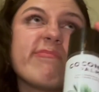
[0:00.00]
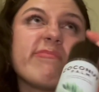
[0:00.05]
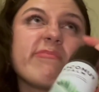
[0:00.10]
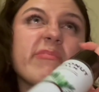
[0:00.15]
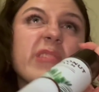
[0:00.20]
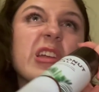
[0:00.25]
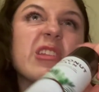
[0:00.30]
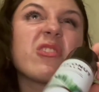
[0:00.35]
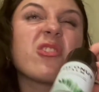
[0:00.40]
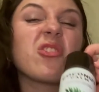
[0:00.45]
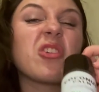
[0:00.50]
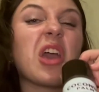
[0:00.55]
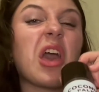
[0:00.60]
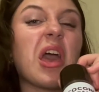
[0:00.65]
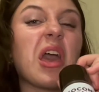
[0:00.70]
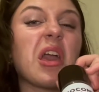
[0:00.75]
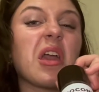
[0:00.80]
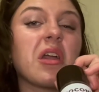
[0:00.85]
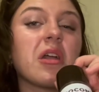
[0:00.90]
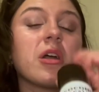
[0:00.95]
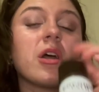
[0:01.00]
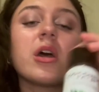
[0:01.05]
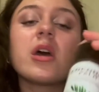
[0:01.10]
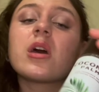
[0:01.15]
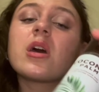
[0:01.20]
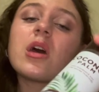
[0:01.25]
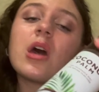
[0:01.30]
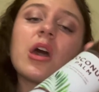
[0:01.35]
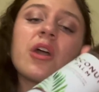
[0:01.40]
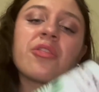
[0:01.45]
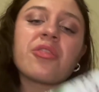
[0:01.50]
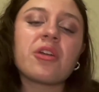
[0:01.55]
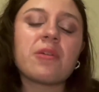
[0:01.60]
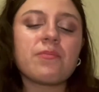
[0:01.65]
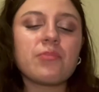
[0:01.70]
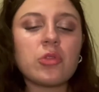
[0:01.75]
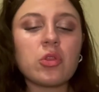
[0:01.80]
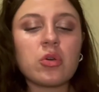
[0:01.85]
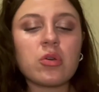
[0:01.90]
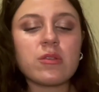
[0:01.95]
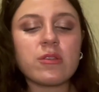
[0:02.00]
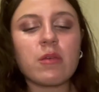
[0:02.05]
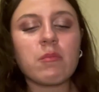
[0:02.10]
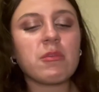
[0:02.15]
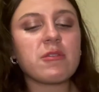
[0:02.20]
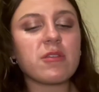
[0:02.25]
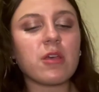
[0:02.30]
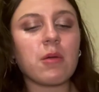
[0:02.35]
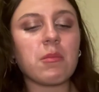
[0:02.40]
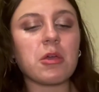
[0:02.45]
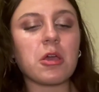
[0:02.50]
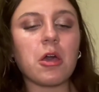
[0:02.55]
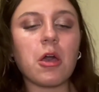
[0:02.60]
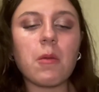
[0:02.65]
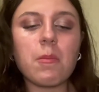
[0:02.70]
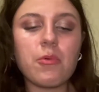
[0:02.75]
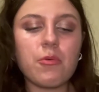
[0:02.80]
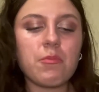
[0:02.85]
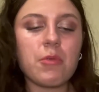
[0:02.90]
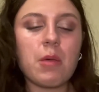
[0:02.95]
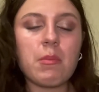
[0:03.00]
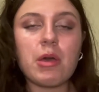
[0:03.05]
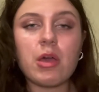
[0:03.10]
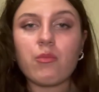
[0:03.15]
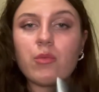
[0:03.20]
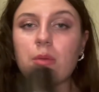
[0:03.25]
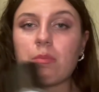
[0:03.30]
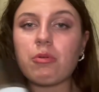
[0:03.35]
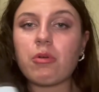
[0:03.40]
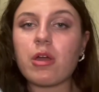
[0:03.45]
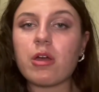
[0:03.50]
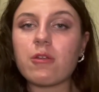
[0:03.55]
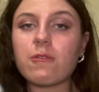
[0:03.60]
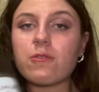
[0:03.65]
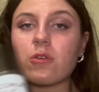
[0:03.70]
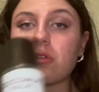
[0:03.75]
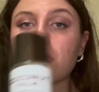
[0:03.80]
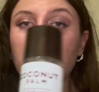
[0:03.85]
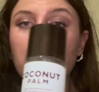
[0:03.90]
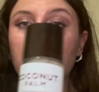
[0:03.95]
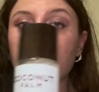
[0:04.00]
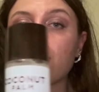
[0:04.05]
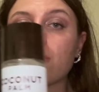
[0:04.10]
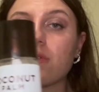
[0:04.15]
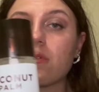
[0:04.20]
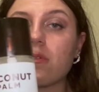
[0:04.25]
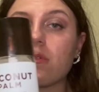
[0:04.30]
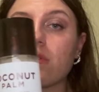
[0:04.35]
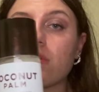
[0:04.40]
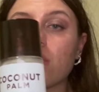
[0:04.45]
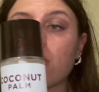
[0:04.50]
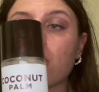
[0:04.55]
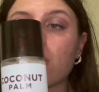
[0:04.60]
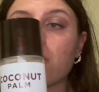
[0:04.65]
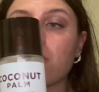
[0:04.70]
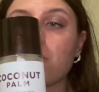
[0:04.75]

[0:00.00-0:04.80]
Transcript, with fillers: It's okay. I think, look, summer's coming up. I might whip her out a few times and see